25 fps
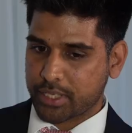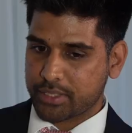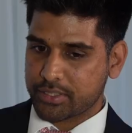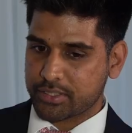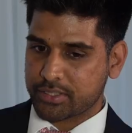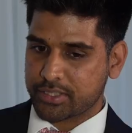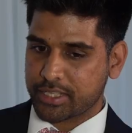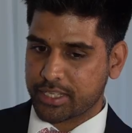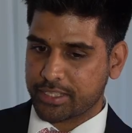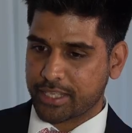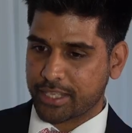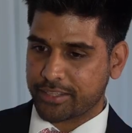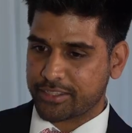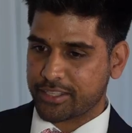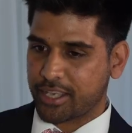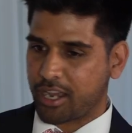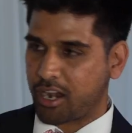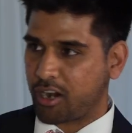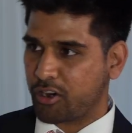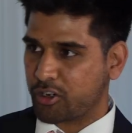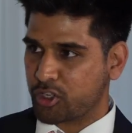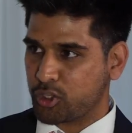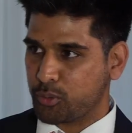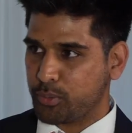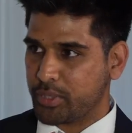say that the
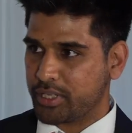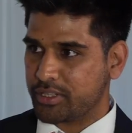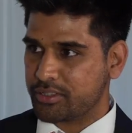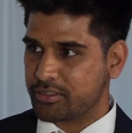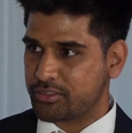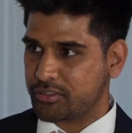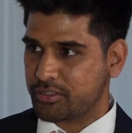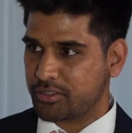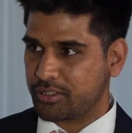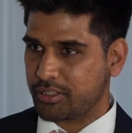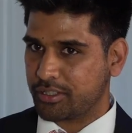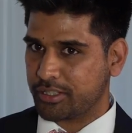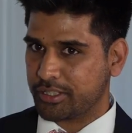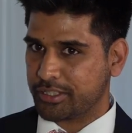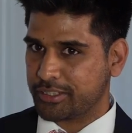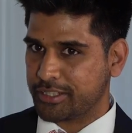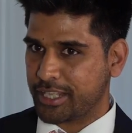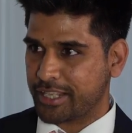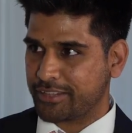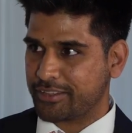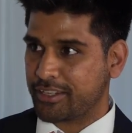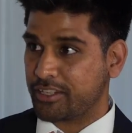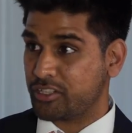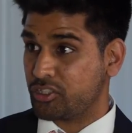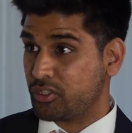argument
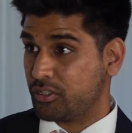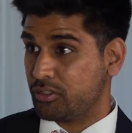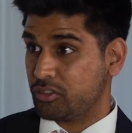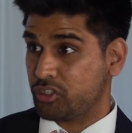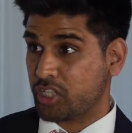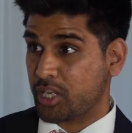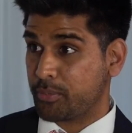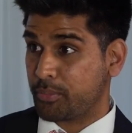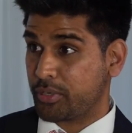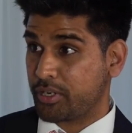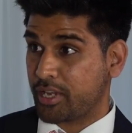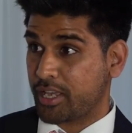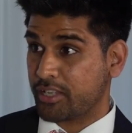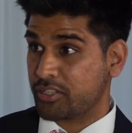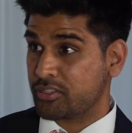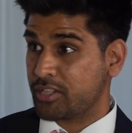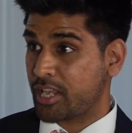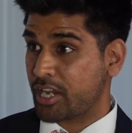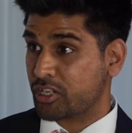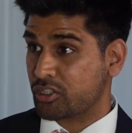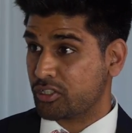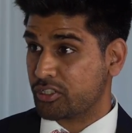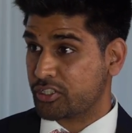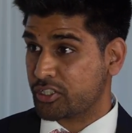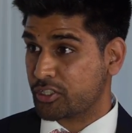that they jeopardize
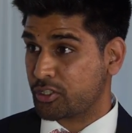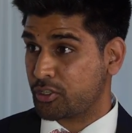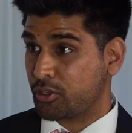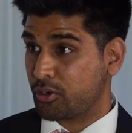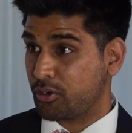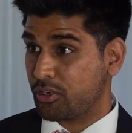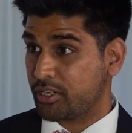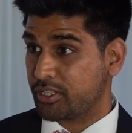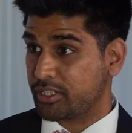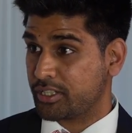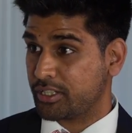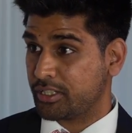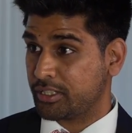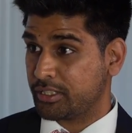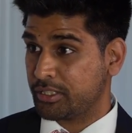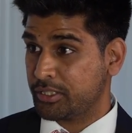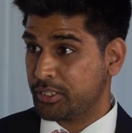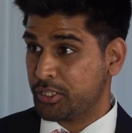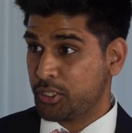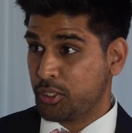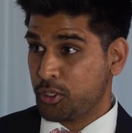national security